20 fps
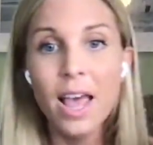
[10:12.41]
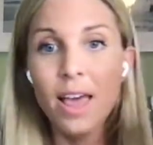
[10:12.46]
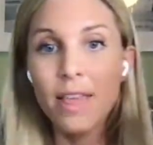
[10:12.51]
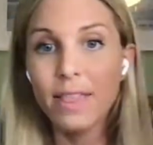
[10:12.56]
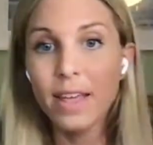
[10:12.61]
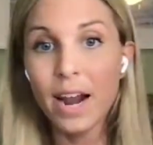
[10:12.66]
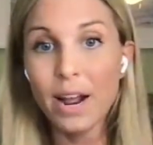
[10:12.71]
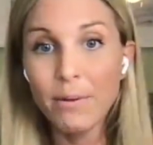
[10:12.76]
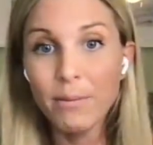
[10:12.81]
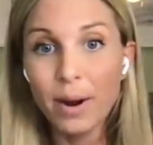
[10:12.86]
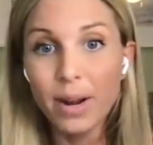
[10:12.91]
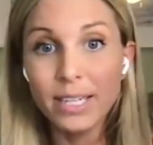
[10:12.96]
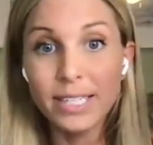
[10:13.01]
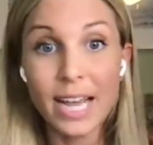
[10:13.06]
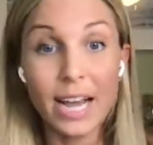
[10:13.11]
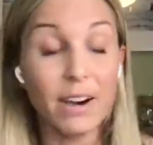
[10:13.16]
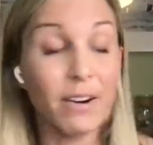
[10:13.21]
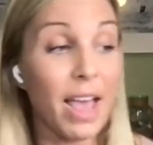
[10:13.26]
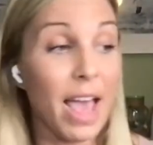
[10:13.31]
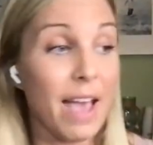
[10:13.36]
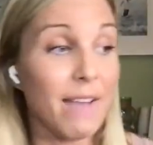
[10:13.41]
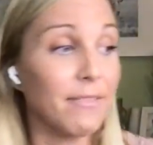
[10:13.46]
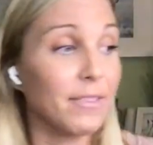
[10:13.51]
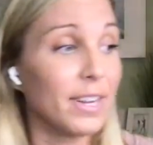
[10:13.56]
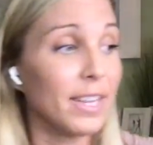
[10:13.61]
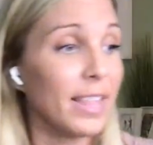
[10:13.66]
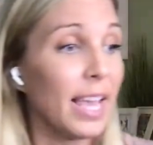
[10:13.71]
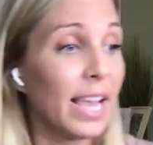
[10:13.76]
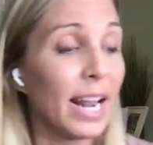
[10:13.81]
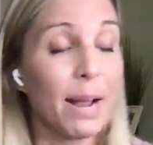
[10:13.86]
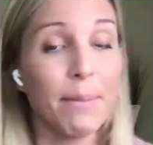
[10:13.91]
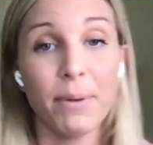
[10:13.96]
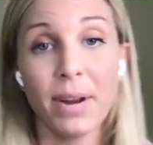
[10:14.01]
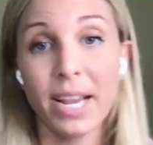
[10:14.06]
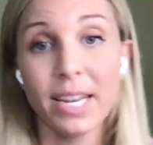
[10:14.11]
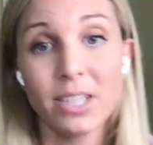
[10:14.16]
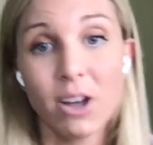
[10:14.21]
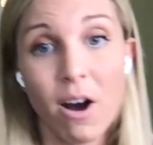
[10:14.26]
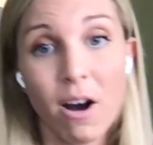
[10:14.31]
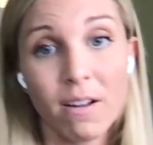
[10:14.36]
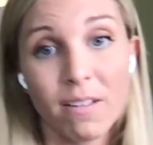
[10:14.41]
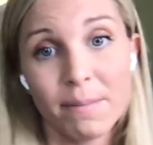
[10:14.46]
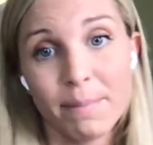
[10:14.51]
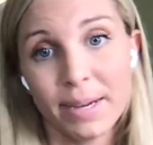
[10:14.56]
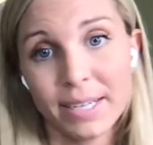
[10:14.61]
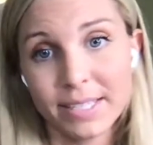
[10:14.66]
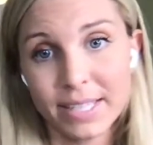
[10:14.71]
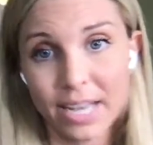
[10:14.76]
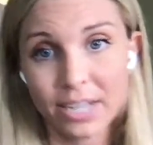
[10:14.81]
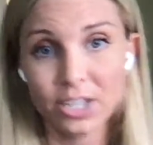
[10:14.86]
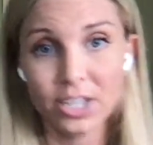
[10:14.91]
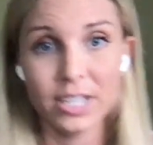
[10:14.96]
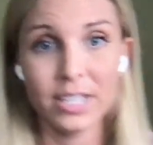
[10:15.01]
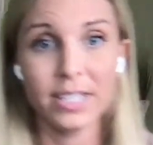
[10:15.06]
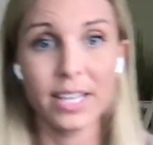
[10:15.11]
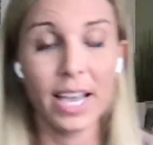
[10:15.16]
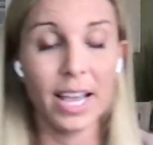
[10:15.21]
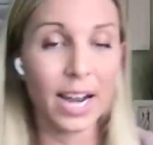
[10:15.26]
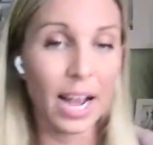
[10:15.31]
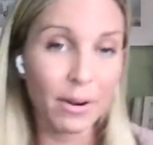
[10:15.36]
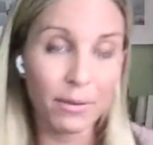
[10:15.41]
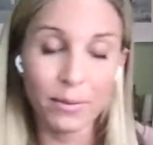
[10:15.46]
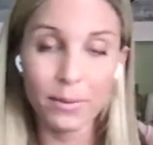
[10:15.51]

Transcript: that I write down everything and I bring it to all of my sessions and I